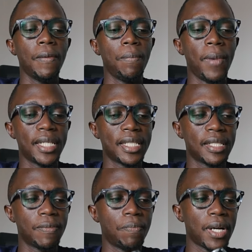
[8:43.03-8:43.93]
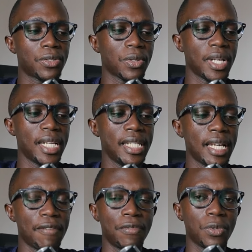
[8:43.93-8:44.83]
But
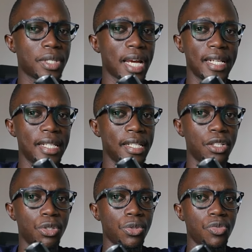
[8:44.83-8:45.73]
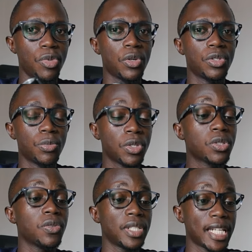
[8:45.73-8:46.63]
personally, I've not had any issues because
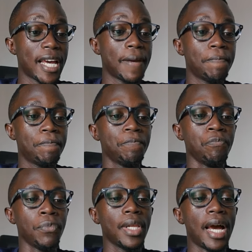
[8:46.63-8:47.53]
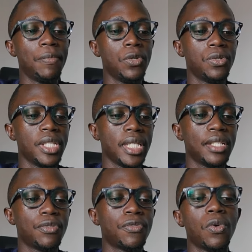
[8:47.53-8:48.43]
most of the time I'm using
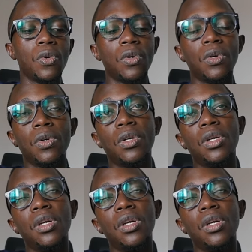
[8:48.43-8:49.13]
it for